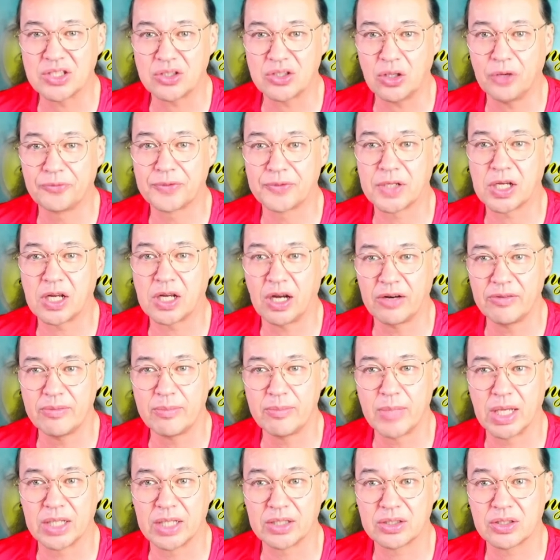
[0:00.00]
of the
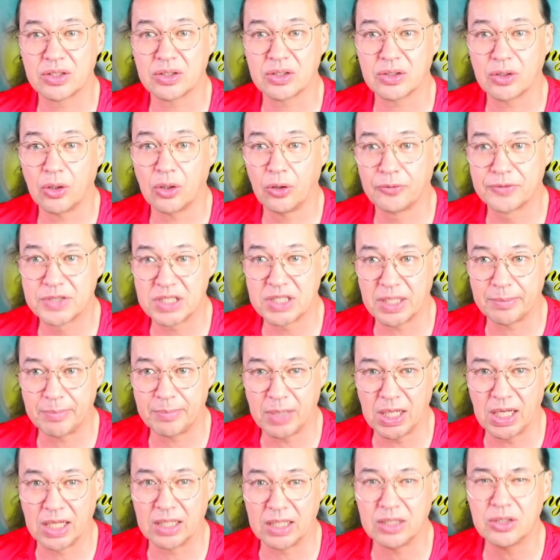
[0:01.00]
government of
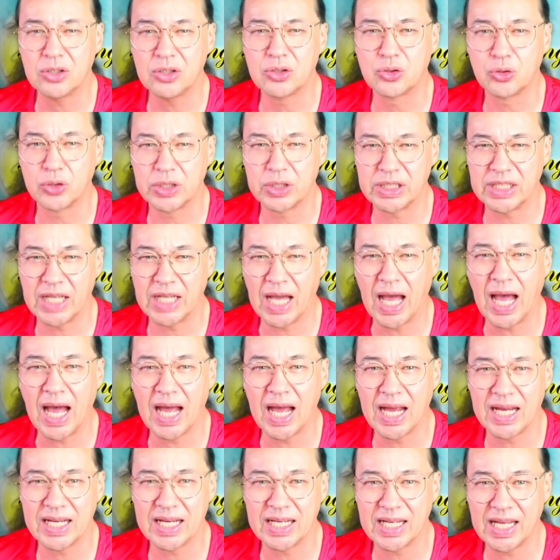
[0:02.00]
Japan to the
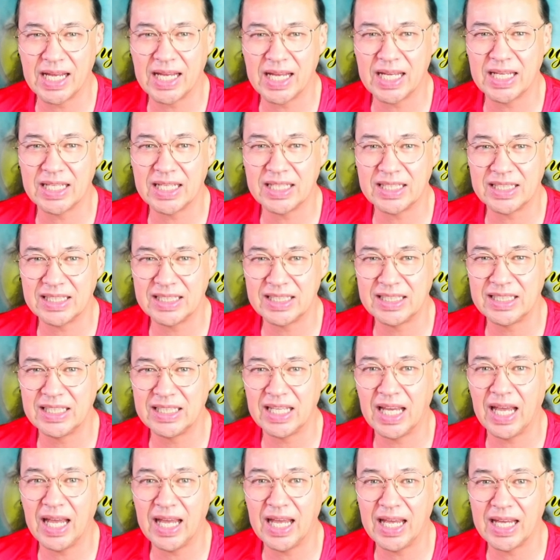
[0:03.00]

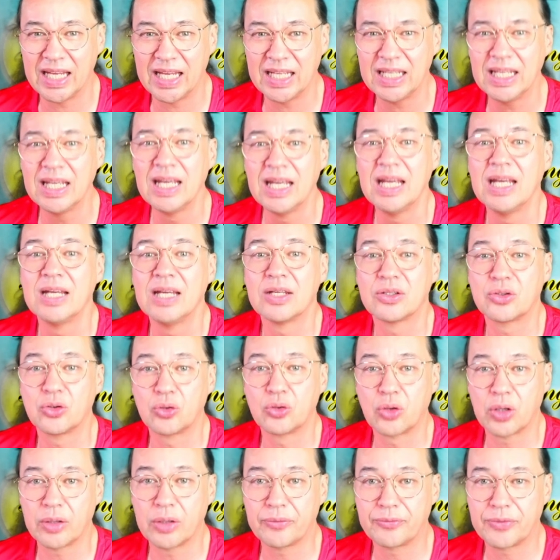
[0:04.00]
IAEA
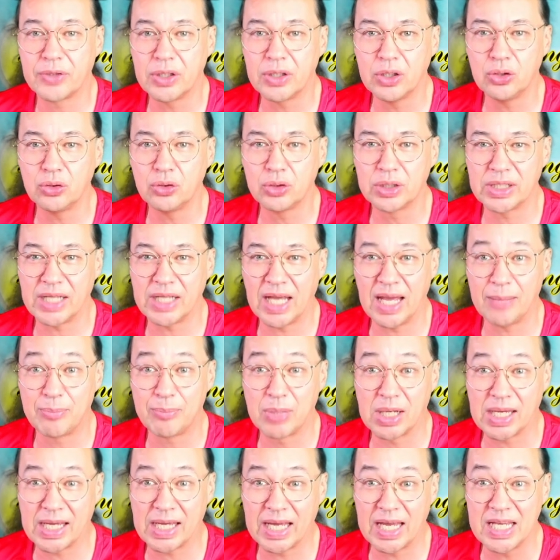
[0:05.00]
to review the
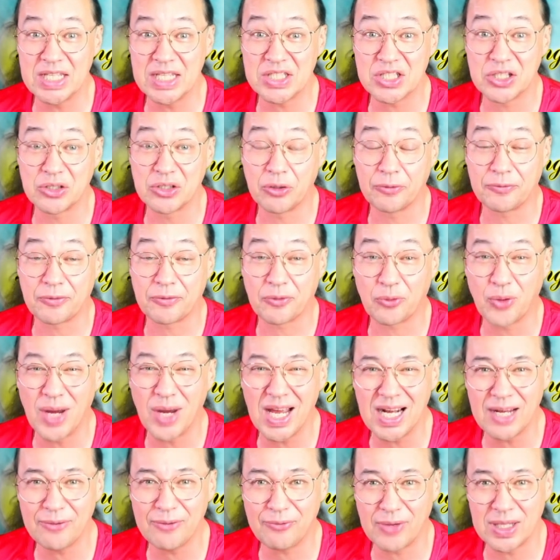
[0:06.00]
application of
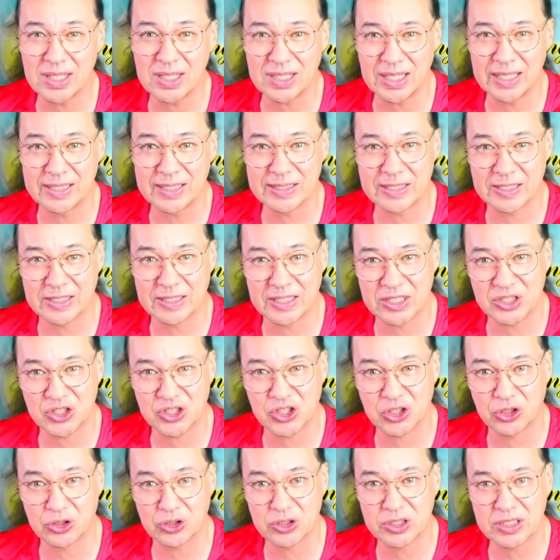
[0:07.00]
relevant
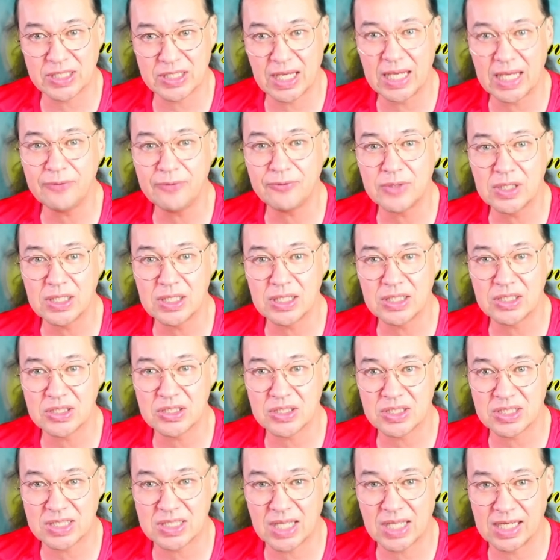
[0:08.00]
international safety
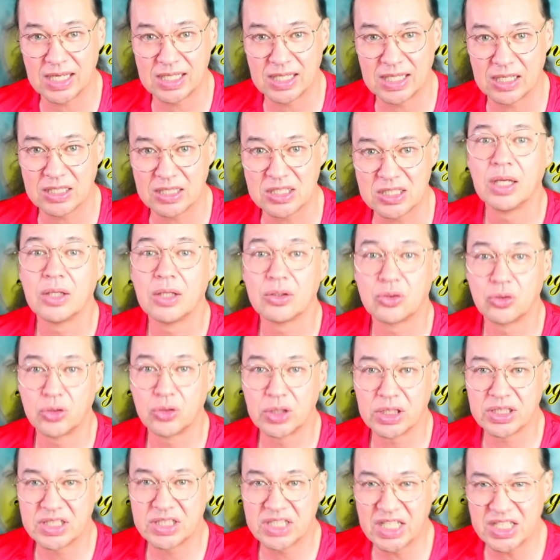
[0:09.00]
standards to
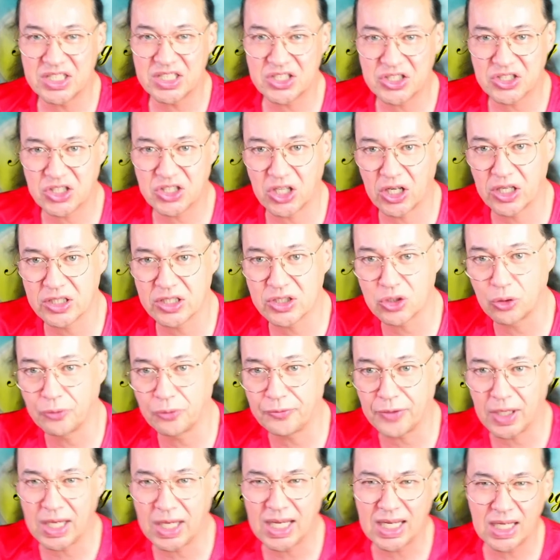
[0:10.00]
the discharge
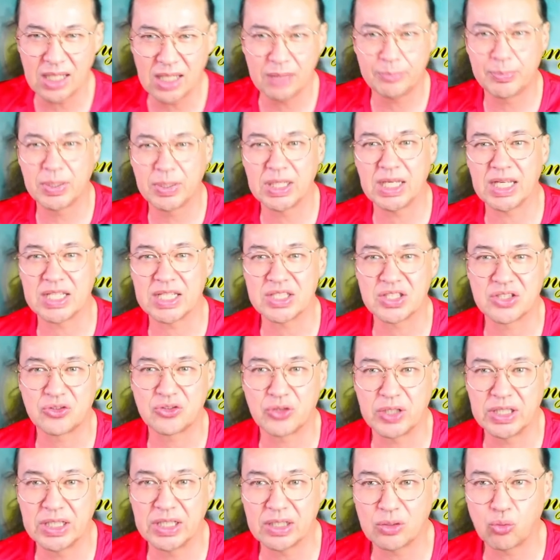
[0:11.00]
of ALPS
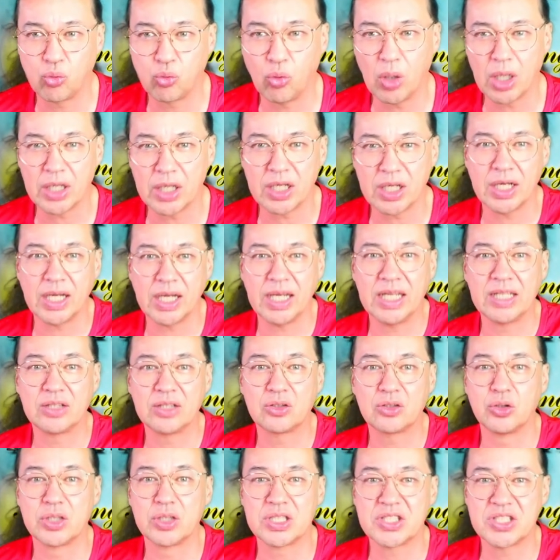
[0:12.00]
treated water
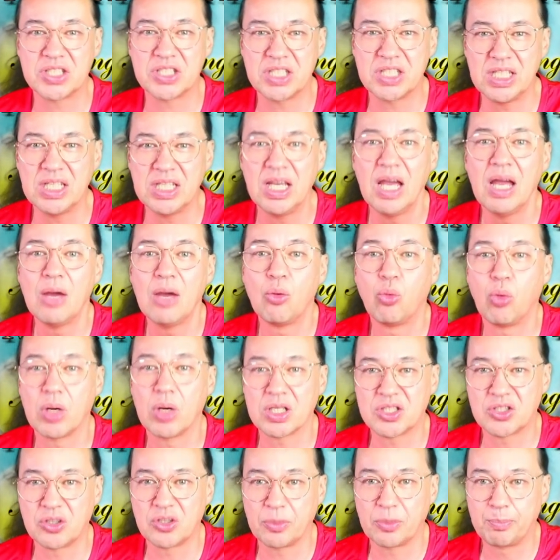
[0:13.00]
into the sea
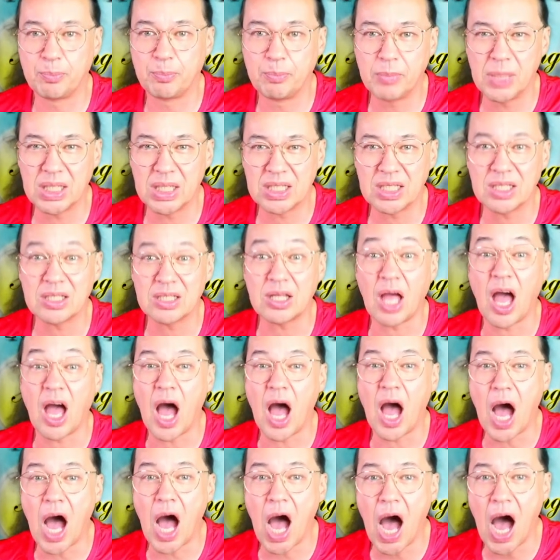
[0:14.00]
was submitted
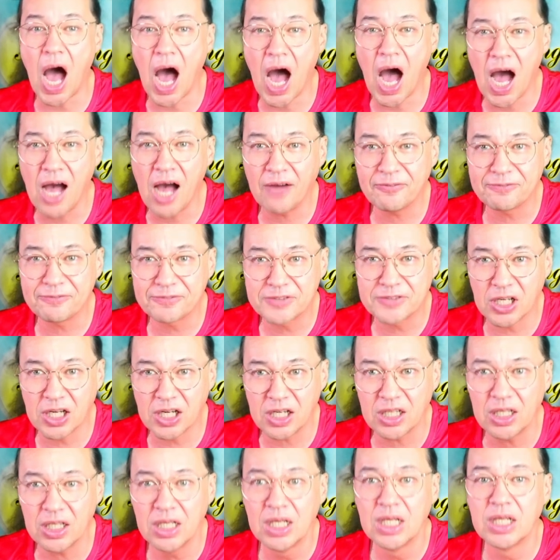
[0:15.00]

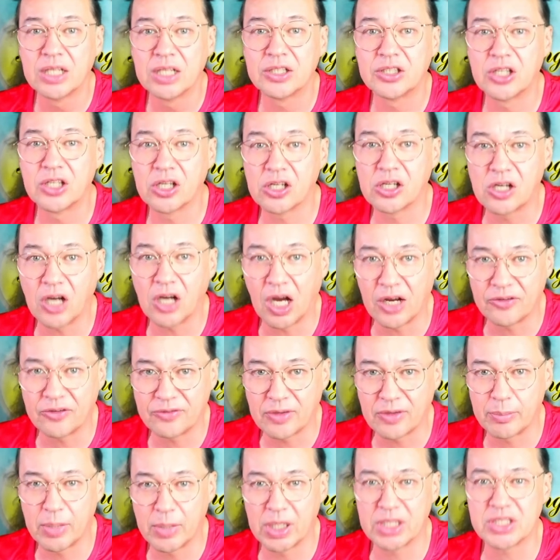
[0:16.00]
after the
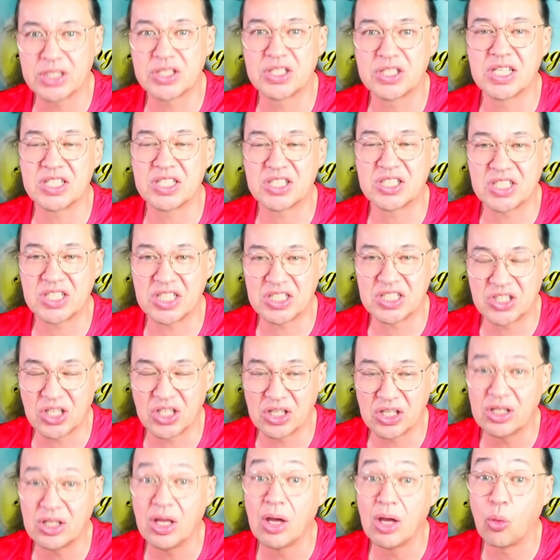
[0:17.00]
government's
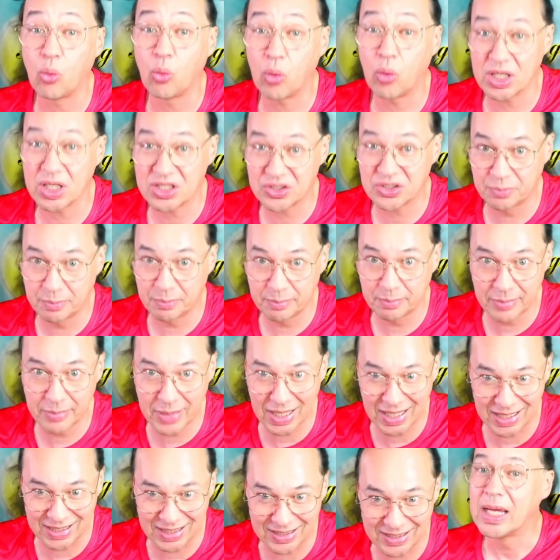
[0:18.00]
decision was
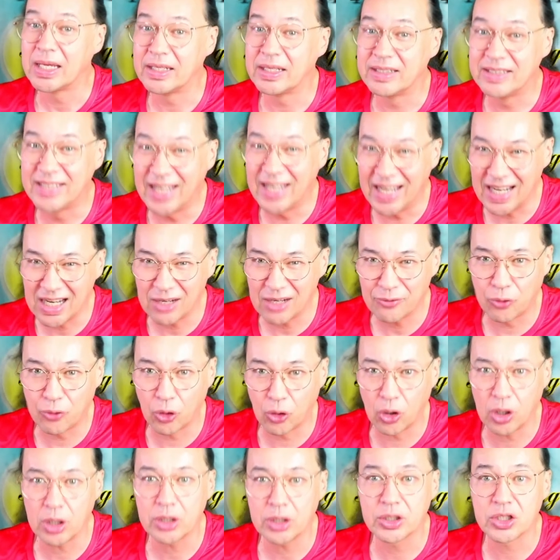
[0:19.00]
made.
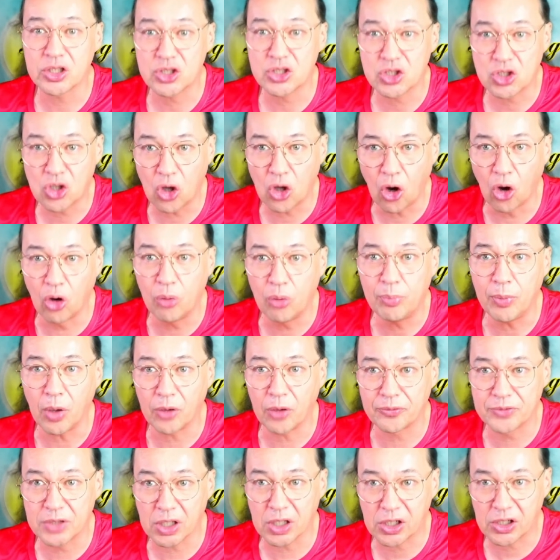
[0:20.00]
Therefore, the scope
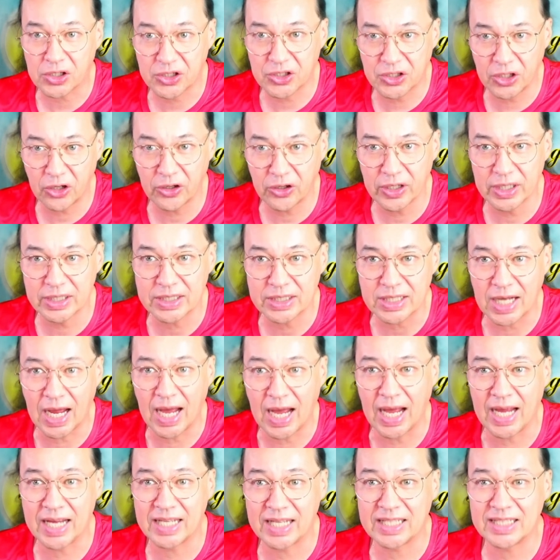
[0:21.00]
of the current
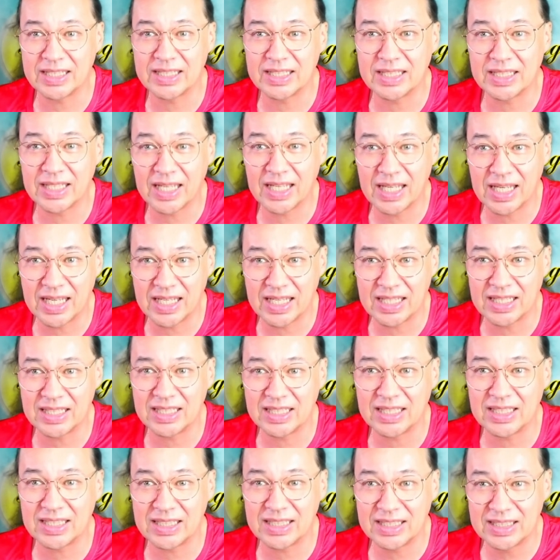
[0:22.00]

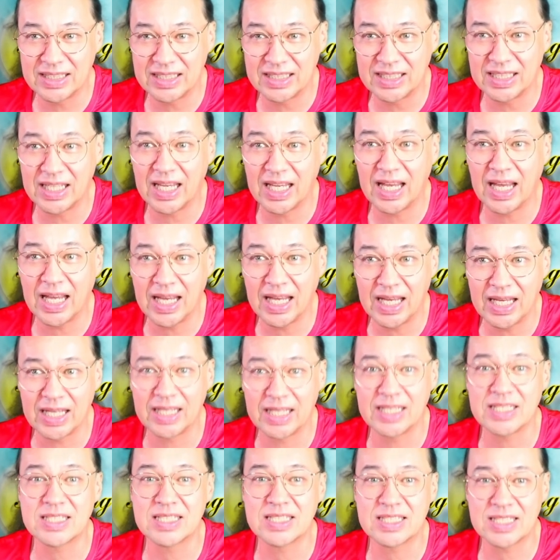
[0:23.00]
IAEA
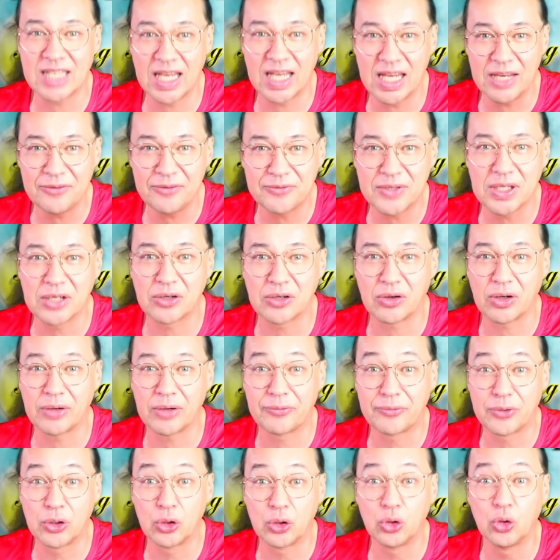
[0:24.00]
safety
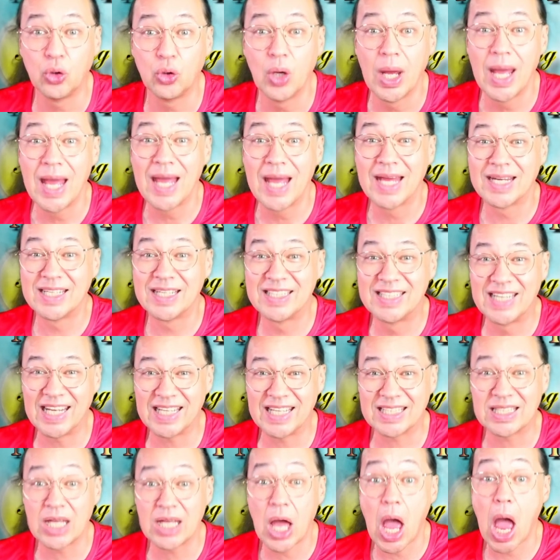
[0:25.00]
review
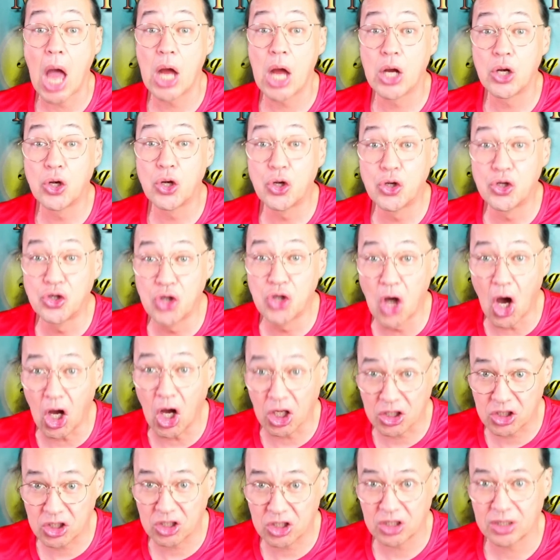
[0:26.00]
did
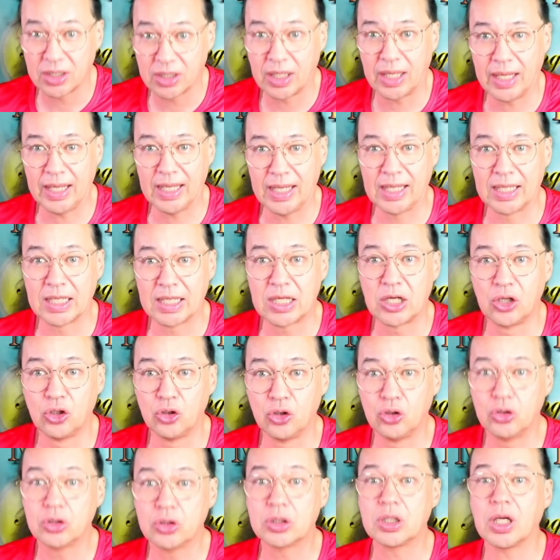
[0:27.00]
not
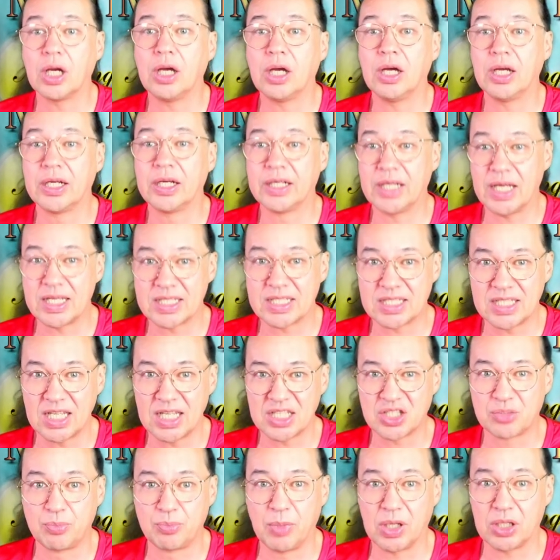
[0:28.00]
include an
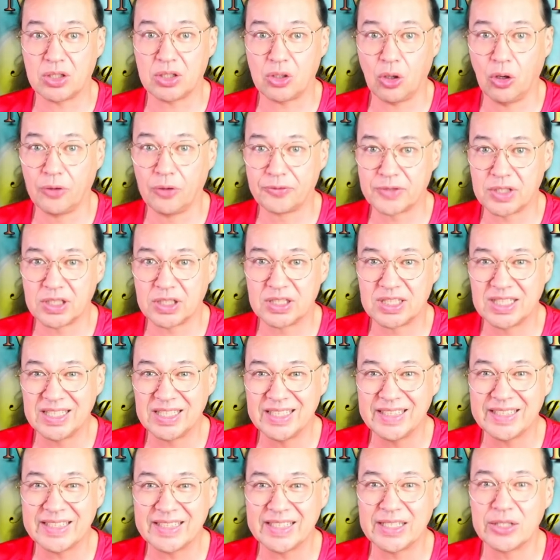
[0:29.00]
assessment of the
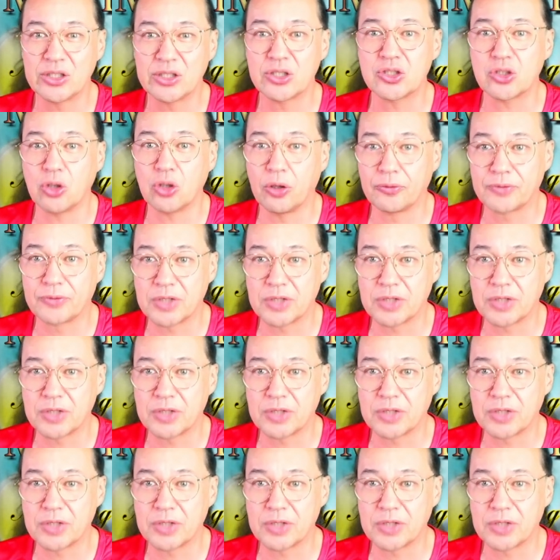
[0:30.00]
details of the